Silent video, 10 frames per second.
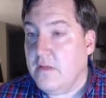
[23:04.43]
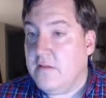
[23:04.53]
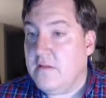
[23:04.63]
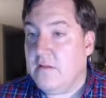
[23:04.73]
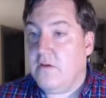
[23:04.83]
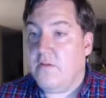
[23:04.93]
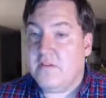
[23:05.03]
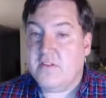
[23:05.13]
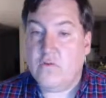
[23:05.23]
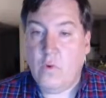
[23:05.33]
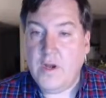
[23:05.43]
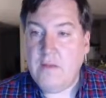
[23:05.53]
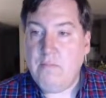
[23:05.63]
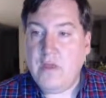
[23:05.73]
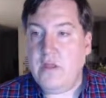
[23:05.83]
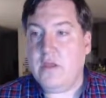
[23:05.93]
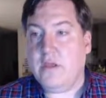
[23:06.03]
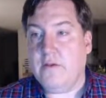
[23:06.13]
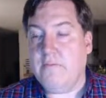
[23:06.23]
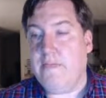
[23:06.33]
So there's 20
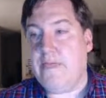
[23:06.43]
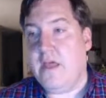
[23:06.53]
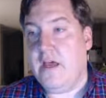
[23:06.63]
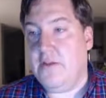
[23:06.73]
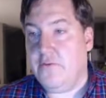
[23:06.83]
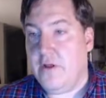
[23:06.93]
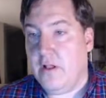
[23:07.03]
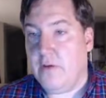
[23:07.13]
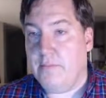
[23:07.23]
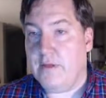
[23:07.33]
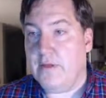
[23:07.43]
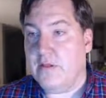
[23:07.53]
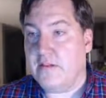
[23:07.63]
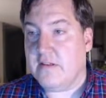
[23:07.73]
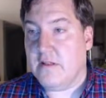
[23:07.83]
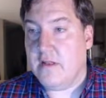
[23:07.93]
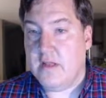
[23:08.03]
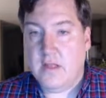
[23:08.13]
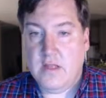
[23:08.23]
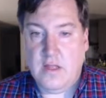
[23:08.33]
million $100 bills
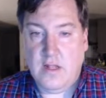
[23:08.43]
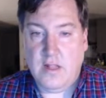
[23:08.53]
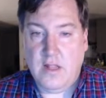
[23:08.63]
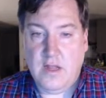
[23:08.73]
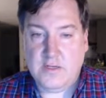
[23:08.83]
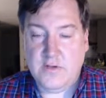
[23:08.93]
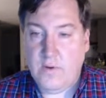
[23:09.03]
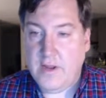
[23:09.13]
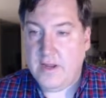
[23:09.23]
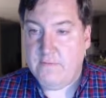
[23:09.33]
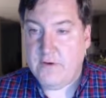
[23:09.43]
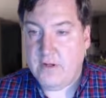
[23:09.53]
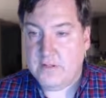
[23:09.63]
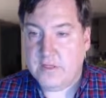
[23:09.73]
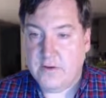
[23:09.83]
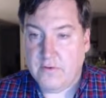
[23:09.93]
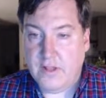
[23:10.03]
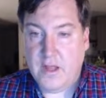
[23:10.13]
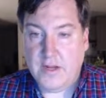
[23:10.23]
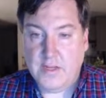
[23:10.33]
locked away in a vault under
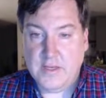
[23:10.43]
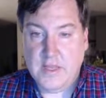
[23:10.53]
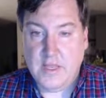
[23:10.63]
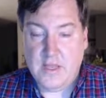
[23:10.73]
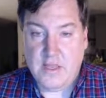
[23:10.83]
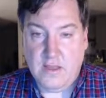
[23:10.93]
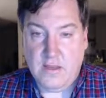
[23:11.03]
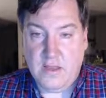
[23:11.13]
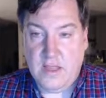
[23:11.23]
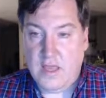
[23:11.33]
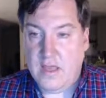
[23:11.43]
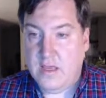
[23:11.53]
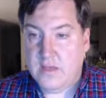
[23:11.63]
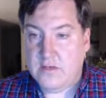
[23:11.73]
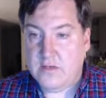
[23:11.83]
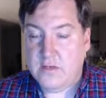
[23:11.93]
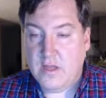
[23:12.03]
lock and key, and